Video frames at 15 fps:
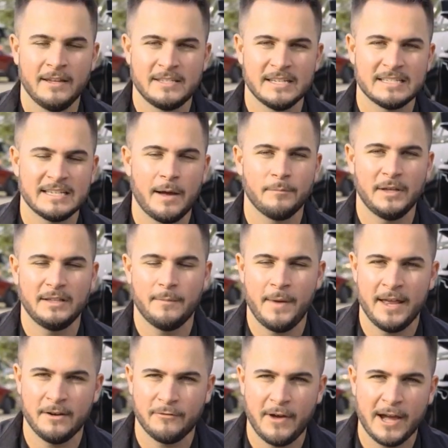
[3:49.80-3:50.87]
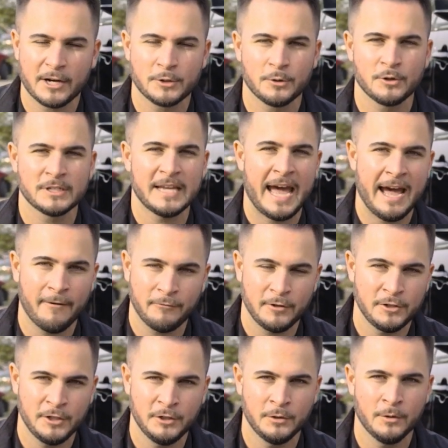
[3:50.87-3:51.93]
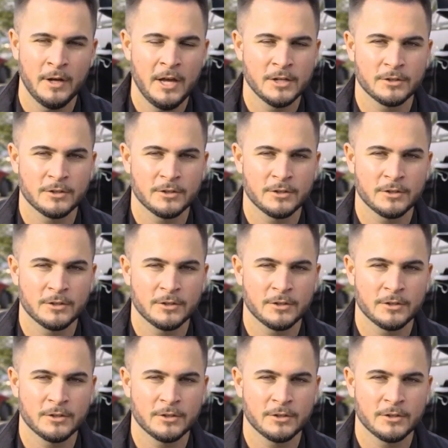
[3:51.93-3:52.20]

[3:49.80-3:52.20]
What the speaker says: this is something that manufacturers have to do,